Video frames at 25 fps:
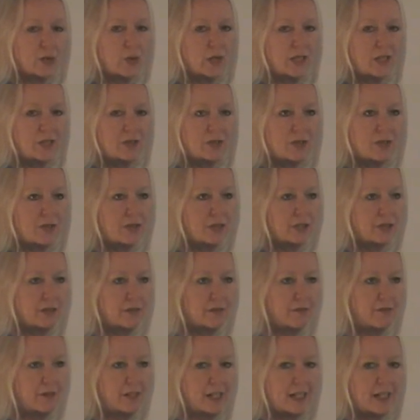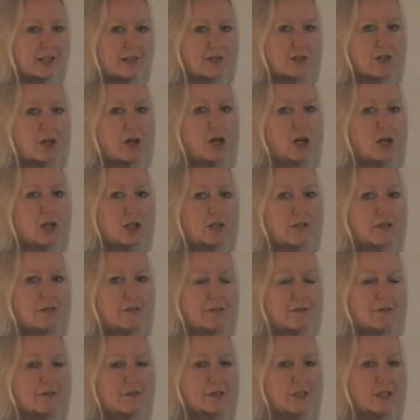equation that defines all
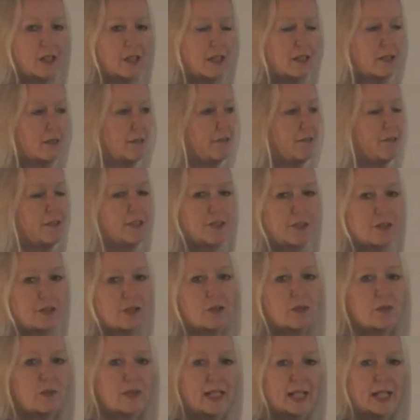of physical